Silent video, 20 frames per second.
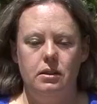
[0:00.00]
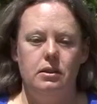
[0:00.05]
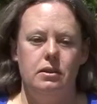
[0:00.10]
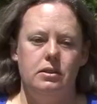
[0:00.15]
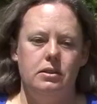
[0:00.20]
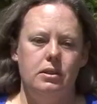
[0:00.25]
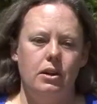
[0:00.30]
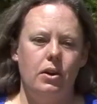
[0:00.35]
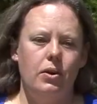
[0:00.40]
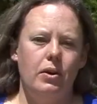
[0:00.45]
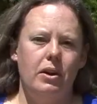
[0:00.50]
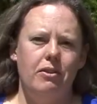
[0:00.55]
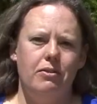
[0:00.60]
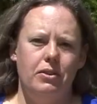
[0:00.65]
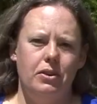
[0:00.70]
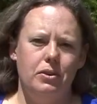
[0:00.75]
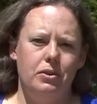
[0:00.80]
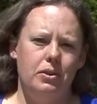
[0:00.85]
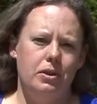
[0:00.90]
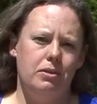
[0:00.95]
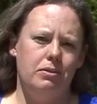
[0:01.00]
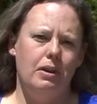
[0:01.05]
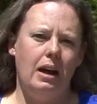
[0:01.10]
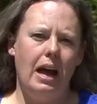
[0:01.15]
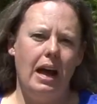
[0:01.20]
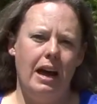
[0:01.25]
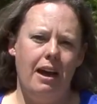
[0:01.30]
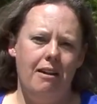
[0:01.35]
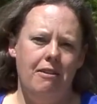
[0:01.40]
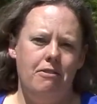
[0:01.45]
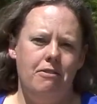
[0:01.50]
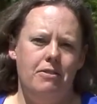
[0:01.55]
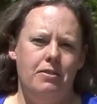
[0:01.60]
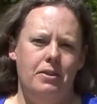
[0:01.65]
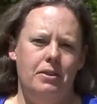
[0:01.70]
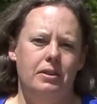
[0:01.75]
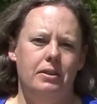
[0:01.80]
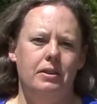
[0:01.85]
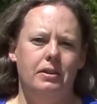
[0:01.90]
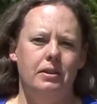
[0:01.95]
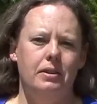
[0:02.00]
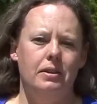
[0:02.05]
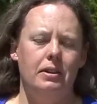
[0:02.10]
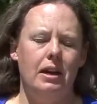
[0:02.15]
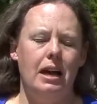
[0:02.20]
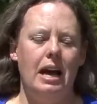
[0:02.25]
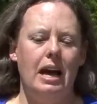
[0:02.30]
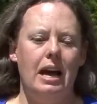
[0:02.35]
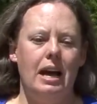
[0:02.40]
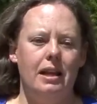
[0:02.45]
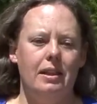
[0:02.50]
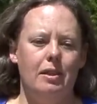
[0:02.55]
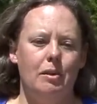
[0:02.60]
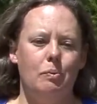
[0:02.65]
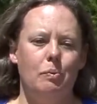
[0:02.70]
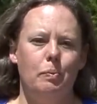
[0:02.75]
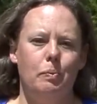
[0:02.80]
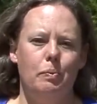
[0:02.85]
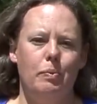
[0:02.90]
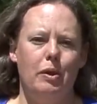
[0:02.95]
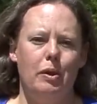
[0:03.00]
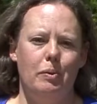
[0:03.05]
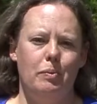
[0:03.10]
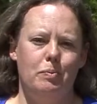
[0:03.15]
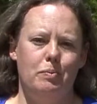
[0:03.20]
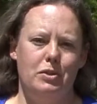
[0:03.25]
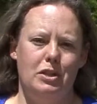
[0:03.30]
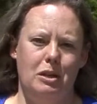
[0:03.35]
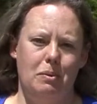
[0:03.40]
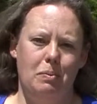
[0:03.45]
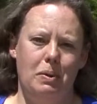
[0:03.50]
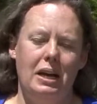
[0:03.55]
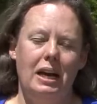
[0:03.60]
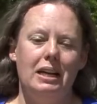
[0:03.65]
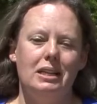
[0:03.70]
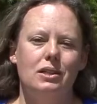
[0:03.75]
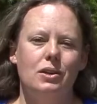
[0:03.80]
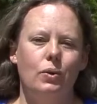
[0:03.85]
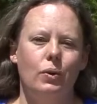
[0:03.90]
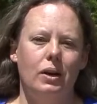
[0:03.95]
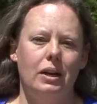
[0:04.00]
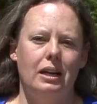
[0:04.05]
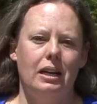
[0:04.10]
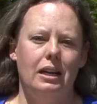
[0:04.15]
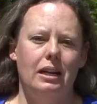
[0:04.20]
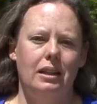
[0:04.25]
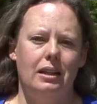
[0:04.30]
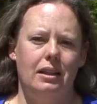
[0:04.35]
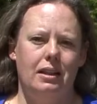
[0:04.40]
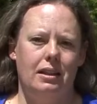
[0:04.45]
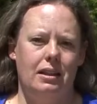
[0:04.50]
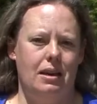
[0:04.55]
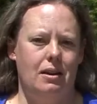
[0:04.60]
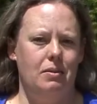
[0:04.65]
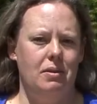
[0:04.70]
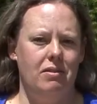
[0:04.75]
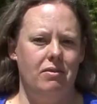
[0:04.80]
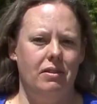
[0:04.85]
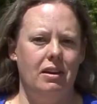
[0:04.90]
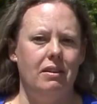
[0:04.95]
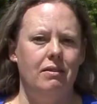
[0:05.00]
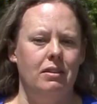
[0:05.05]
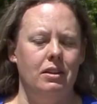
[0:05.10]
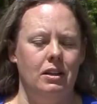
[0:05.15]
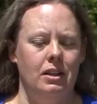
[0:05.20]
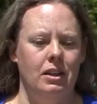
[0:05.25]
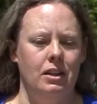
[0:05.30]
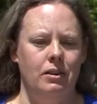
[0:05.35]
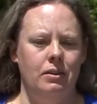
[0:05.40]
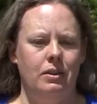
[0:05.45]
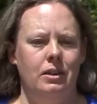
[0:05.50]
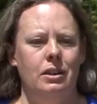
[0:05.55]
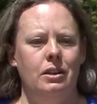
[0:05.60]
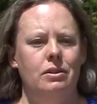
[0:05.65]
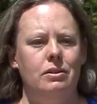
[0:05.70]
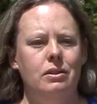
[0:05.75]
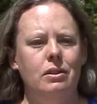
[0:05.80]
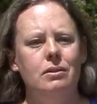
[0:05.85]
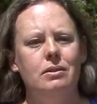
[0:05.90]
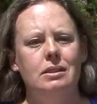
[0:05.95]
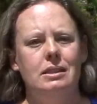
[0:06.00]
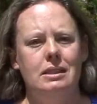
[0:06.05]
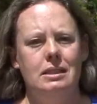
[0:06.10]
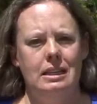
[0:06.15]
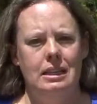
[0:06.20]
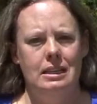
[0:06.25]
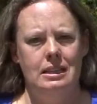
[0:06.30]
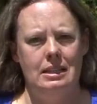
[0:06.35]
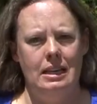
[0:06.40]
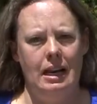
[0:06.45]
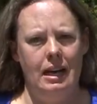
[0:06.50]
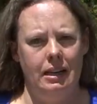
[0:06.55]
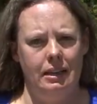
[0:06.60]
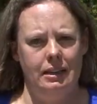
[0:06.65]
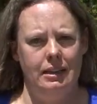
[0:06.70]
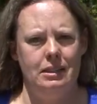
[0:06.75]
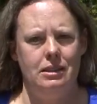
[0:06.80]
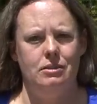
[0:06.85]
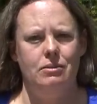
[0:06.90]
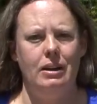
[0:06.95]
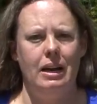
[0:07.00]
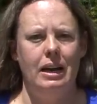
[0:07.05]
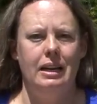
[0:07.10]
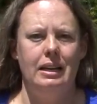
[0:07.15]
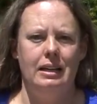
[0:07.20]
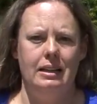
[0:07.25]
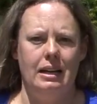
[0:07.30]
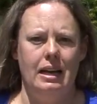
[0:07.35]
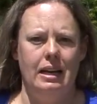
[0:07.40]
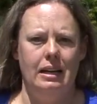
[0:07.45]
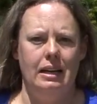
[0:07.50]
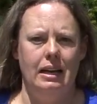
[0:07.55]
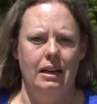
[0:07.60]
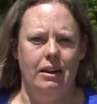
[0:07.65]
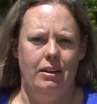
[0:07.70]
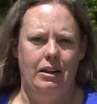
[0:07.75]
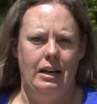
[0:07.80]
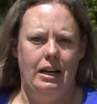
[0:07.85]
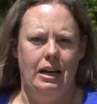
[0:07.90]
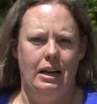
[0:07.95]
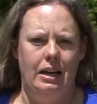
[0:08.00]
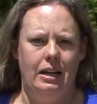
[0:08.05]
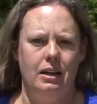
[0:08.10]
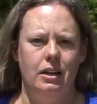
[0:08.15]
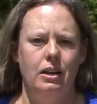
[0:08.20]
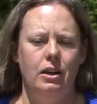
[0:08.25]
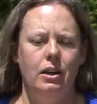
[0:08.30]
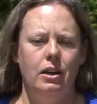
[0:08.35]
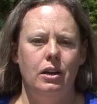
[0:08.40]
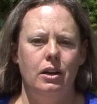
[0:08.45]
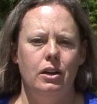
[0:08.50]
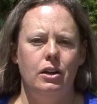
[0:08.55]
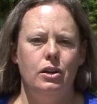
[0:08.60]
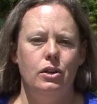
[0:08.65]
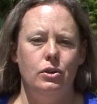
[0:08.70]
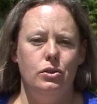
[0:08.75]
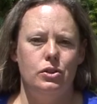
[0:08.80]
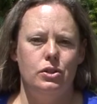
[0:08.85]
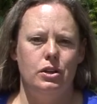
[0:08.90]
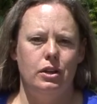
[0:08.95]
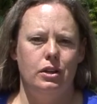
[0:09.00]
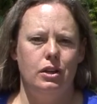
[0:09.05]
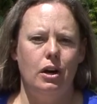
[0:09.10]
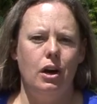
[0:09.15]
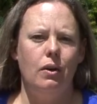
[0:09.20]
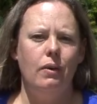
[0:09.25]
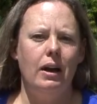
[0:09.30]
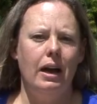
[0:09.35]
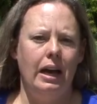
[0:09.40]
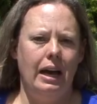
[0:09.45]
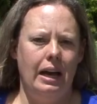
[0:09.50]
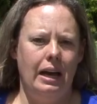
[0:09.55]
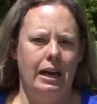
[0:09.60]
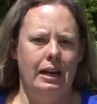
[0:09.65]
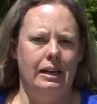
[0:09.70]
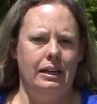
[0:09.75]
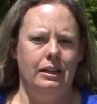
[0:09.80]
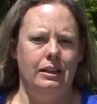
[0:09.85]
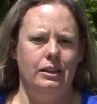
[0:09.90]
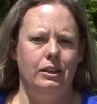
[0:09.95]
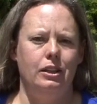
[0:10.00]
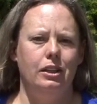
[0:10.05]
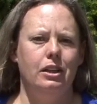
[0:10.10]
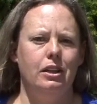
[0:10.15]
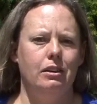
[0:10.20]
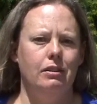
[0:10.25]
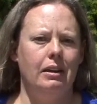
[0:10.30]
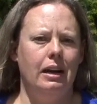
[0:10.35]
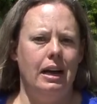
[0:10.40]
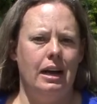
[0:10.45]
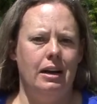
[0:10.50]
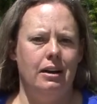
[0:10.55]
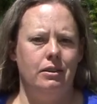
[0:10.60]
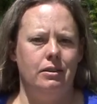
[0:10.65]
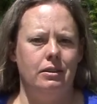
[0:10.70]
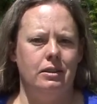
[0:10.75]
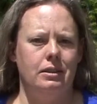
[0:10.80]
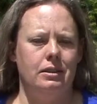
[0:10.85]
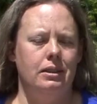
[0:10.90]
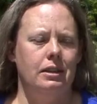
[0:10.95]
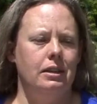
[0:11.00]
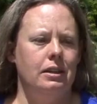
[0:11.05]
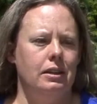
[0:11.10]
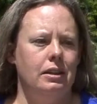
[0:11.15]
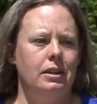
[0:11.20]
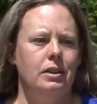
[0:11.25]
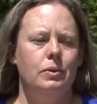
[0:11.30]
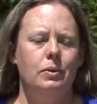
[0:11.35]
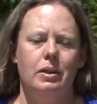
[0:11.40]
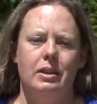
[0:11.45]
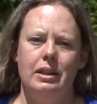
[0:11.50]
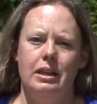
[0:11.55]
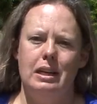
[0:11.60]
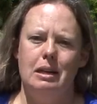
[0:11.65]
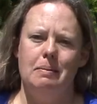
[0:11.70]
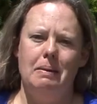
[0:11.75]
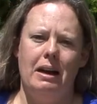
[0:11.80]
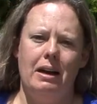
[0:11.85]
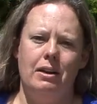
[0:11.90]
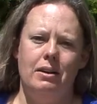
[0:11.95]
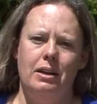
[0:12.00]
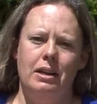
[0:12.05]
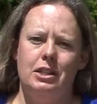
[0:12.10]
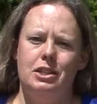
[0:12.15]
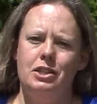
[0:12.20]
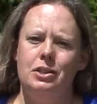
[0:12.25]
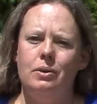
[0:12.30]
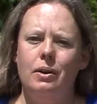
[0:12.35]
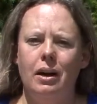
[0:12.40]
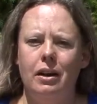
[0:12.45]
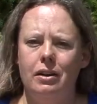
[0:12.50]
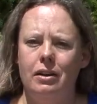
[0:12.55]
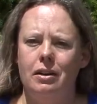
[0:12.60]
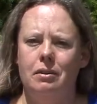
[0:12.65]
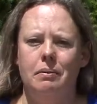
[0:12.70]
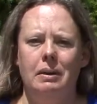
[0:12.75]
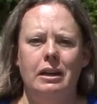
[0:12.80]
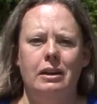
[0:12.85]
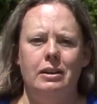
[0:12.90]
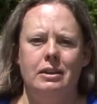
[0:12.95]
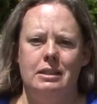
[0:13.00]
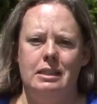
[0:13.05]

So if you arrive at the GPS coordinate that we've given you and you don't see talus right in that area, you should go ahead and look around within about a 200-meter